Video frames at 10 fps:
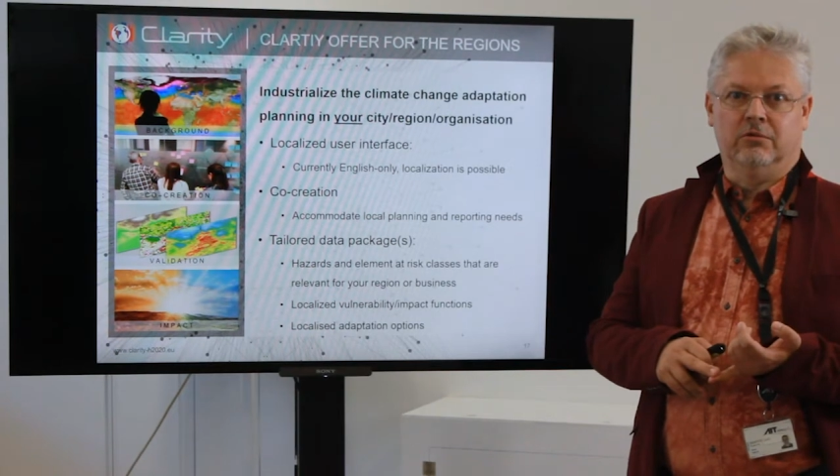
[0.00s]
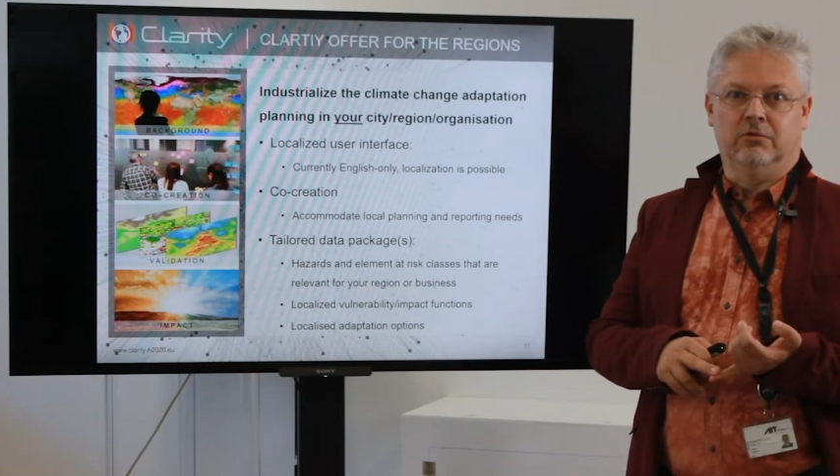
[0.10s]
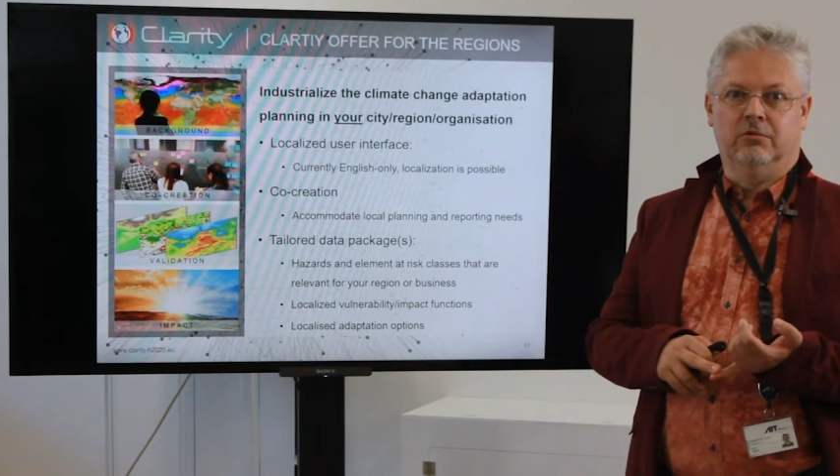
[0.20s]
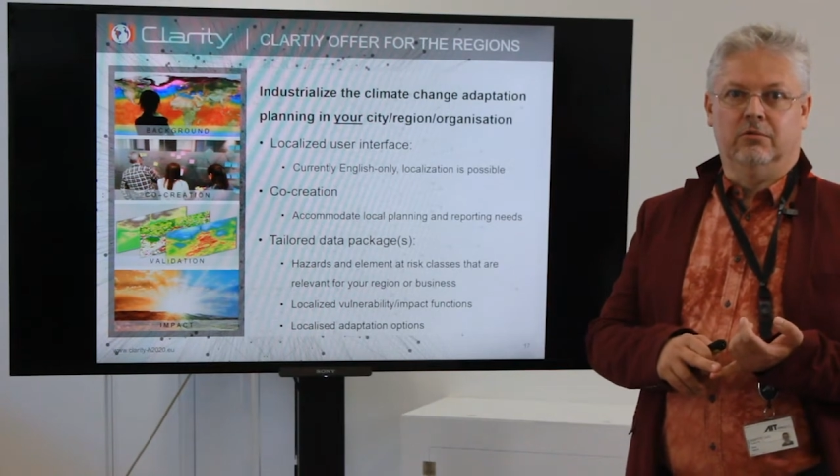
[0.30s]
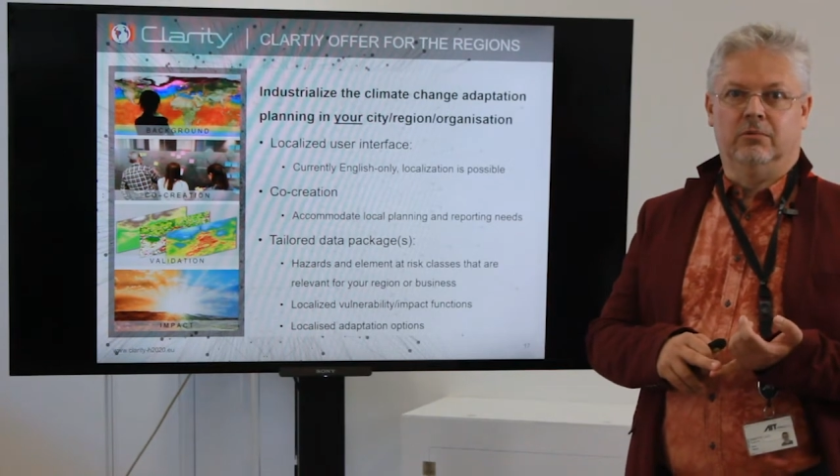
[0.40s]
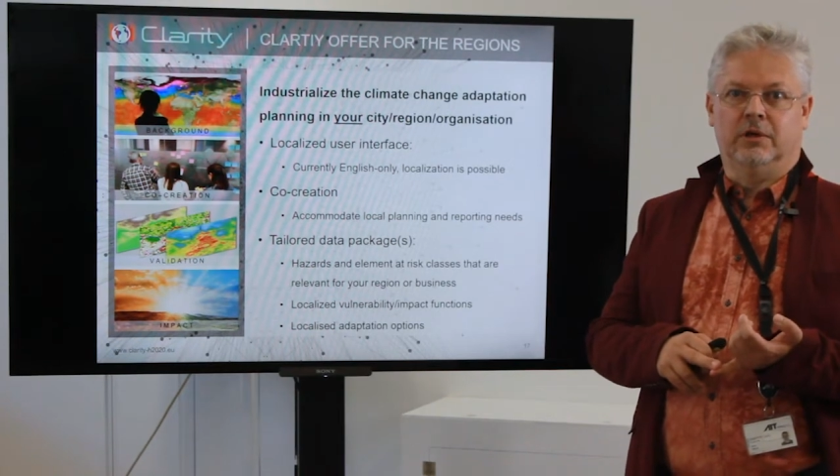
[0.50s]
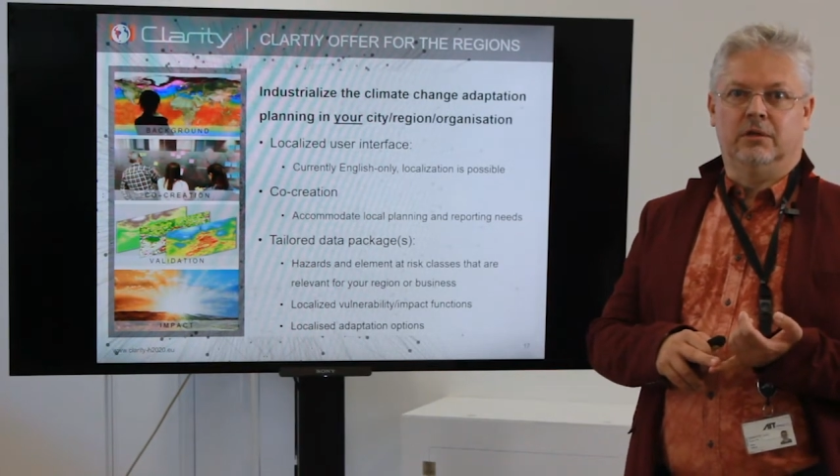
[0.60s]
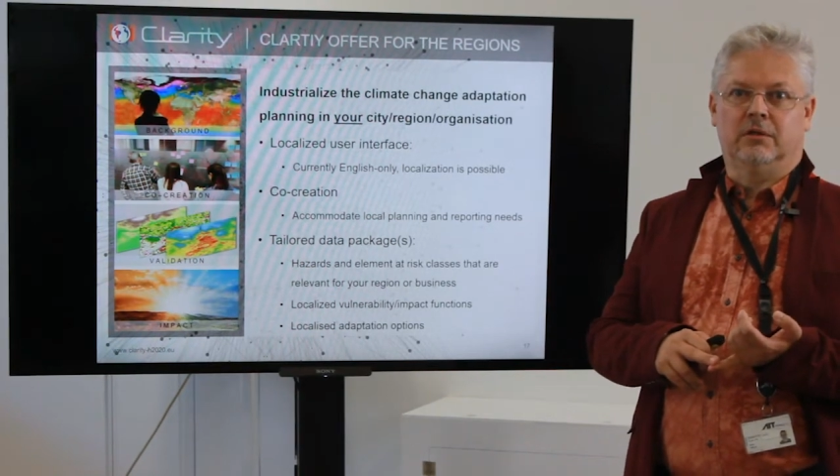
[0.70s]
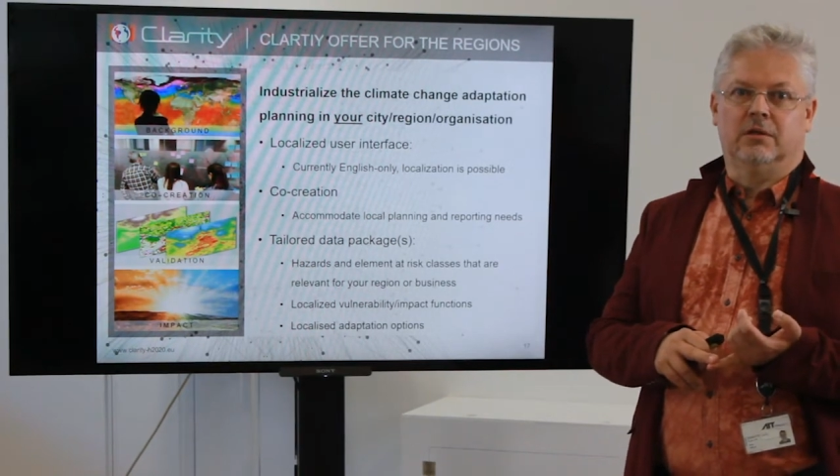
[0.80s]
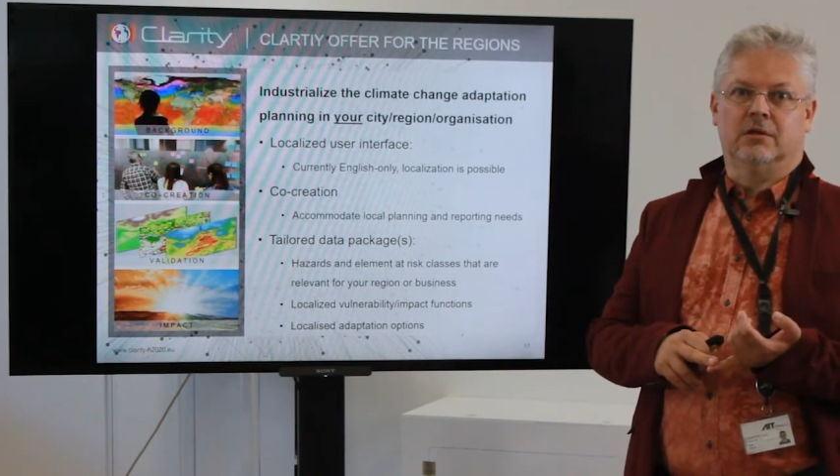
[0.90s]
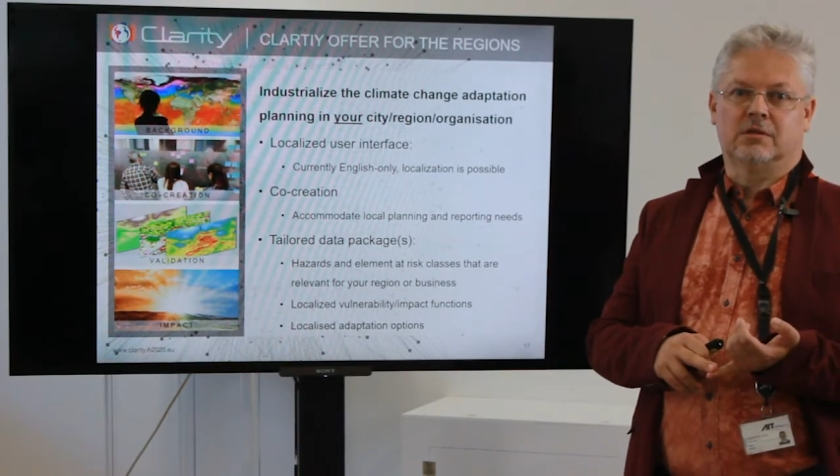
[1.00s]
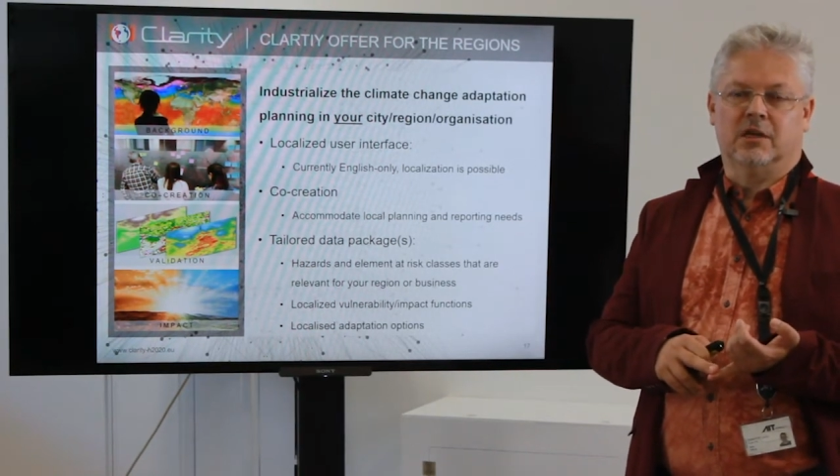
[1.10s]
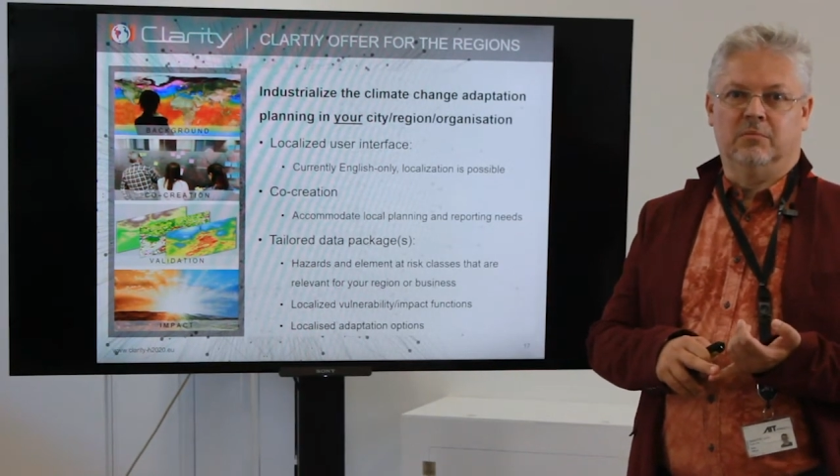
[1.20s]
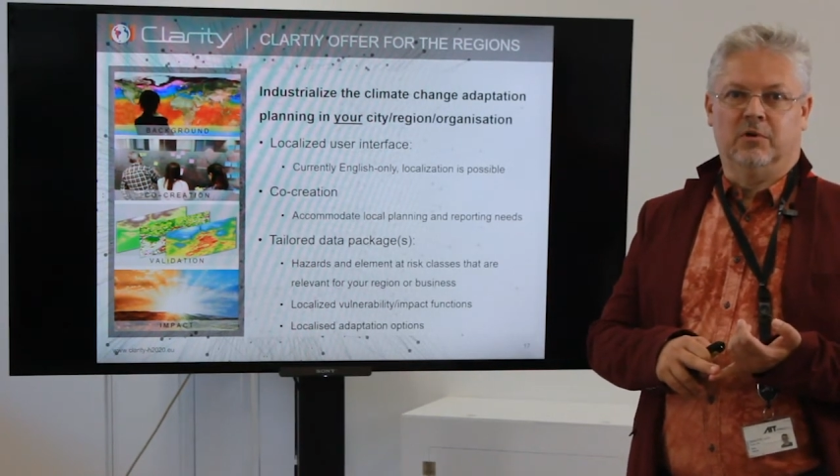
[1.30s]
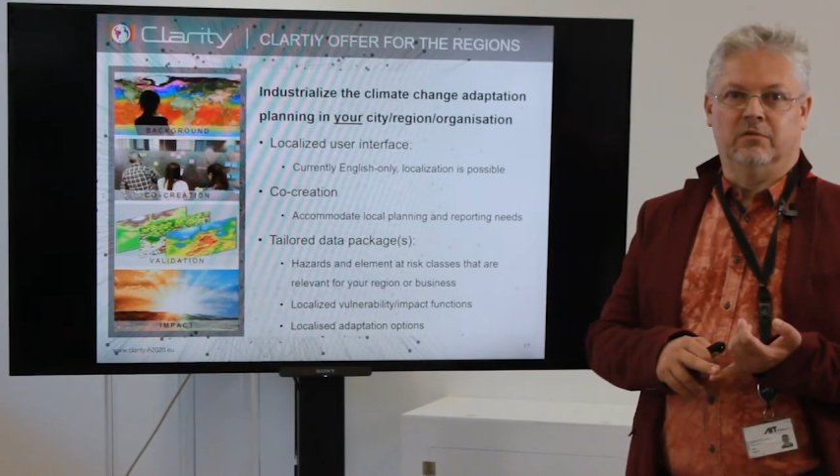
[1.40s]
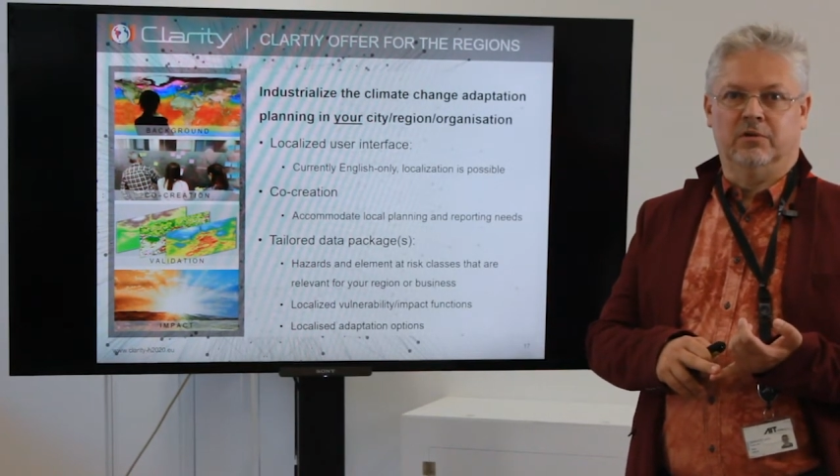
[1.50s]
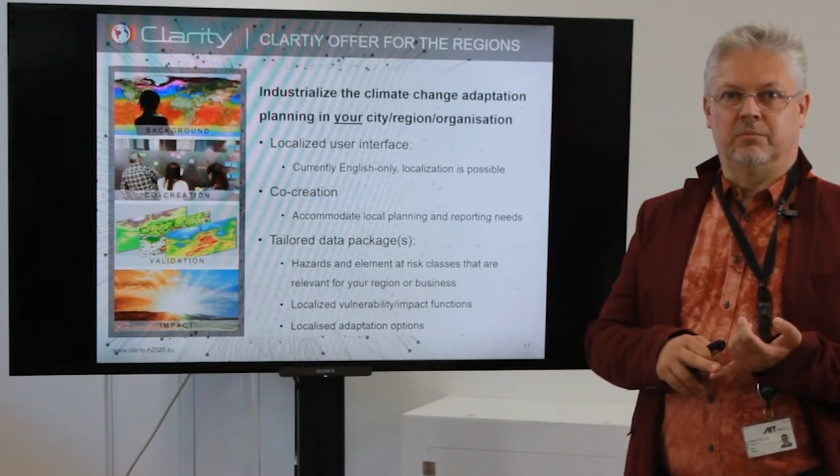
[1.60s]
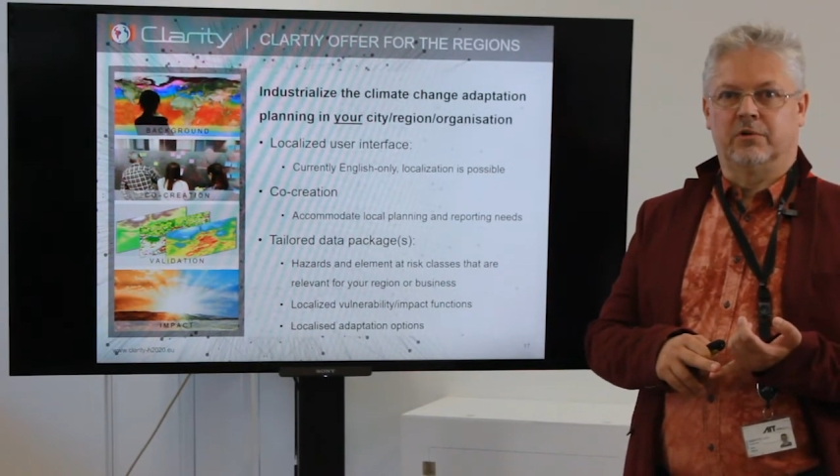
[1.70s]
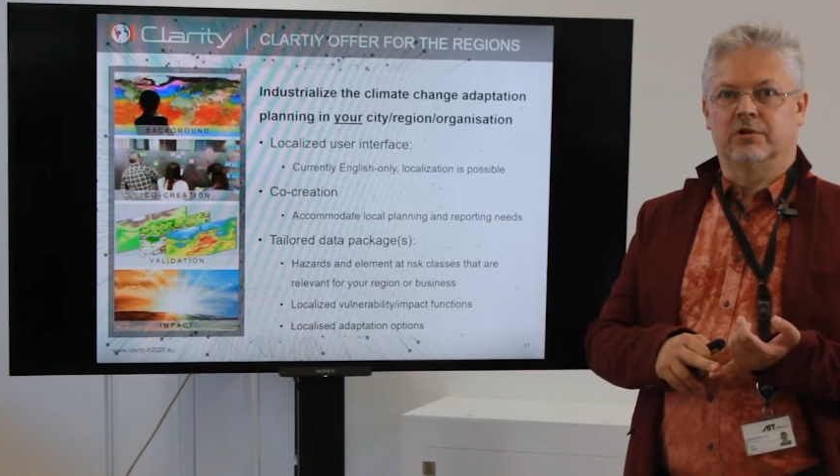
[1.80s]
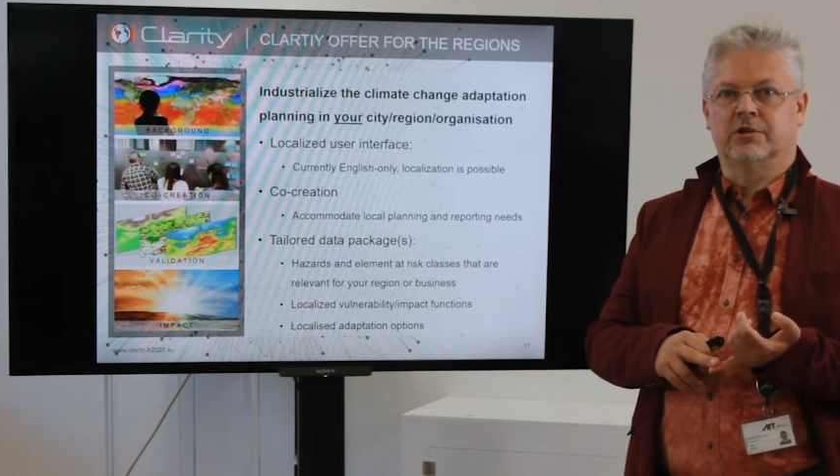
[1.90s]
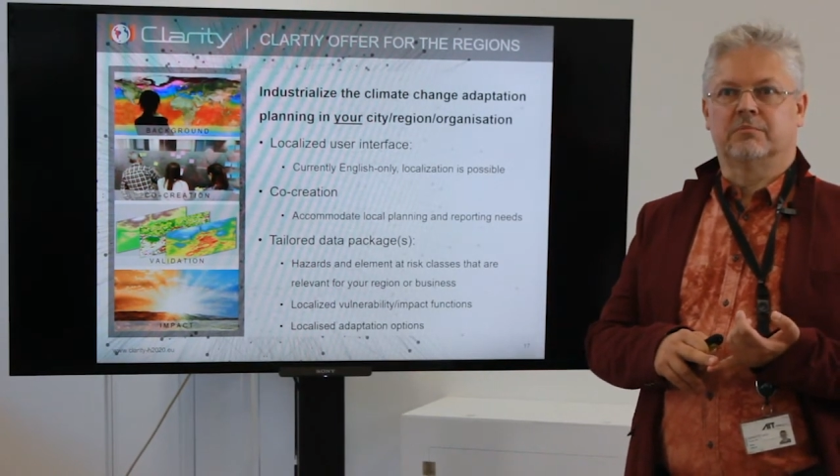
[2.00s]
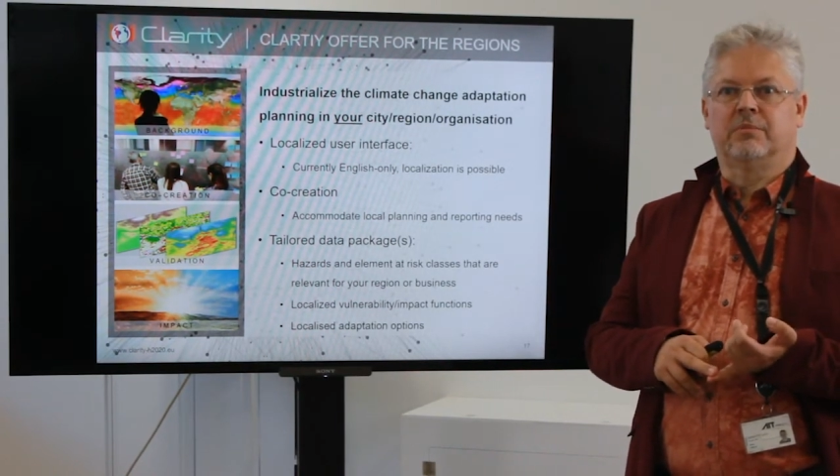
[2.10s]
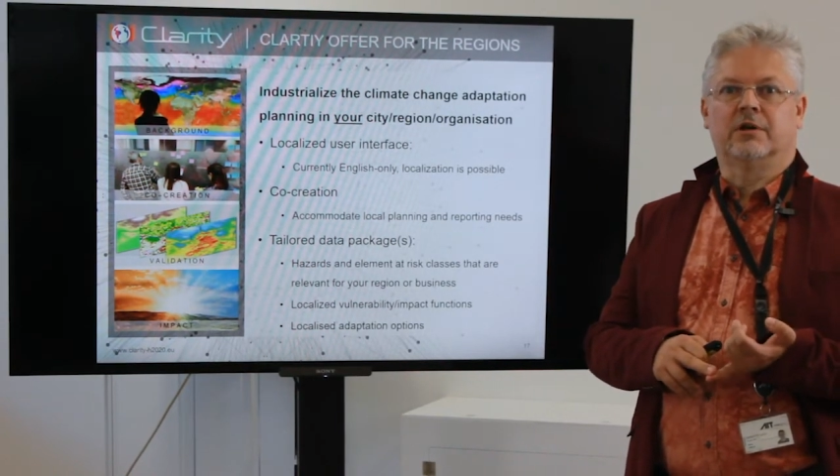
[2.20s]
to do with some of the project